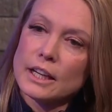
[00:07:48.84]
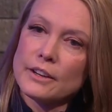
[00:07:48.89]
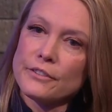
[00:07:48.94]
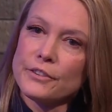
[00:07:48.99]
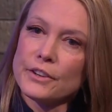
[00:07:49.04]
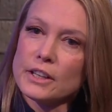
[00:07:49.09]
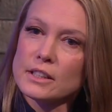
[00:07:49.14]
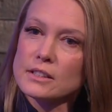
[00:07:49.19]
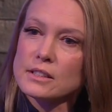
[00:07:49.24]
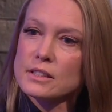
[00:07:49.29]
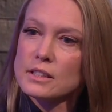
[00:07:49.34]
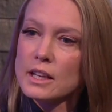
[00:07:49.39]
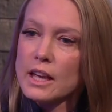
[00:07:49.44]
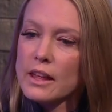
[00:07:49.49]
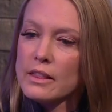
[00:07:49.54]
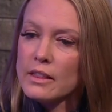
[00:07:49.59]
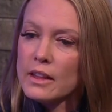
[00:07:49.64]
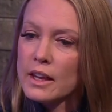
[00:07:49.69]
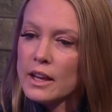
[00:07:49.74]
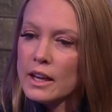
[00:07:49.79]
If it's,
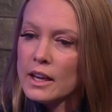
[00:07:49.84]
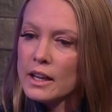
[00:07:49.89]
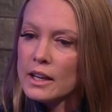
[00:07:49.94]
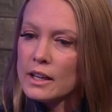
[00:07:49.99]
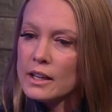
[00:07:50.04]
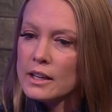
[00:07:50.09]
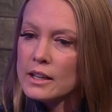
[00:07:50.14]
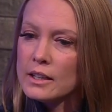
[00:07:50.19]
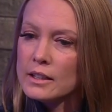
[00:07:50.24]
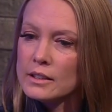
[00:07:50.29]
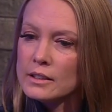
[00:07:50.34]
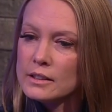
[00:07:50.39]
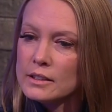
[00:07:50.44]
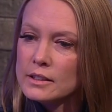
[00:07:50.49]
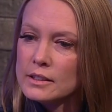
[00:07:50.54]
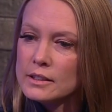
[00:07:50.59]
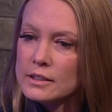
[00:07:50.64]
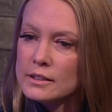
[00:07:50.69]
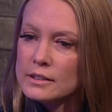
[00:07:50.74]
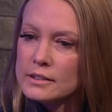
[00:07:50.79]
and then,
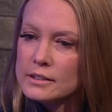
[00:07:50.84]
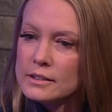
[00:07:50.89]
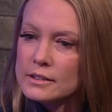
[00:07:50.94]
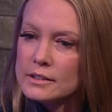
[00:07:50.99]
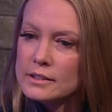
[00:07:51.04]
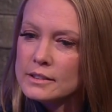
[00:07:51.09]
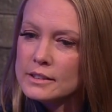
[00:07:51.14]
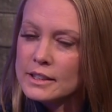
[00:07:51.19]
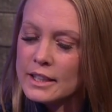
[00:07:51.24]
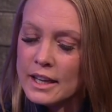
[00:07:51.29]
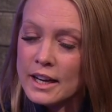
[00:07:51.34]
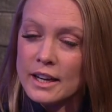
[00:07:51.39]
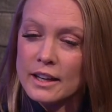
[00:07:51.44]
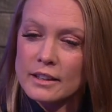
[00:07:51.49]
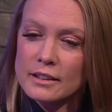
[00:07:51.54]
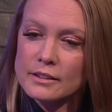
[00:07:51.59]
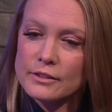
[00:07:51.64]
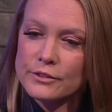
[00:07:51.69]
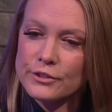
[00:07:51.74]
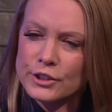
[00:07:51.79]

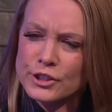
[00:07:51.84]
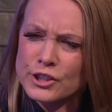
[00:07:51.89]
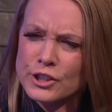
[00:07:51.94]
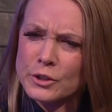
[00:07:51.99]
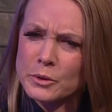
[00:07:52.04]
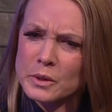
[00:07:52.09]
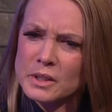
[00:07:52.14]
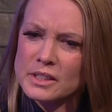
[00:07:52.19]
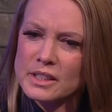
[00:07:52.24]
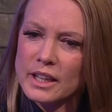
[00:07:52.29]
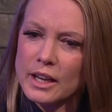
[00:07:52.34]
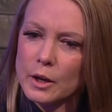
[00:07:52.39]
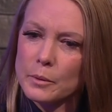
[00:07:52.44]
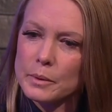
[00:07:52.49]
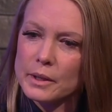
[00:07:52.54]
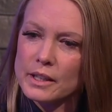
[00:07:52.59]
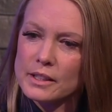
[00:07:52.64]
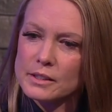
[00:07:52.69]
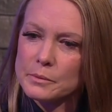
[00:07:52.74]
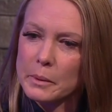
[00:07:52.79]
yeah. For sure, we stay
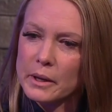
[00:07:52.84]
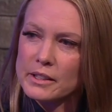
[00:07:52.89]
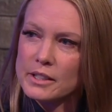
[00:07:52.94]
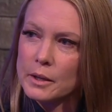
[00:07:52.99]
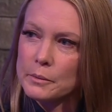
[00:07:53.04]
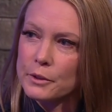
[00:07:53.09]
out, because by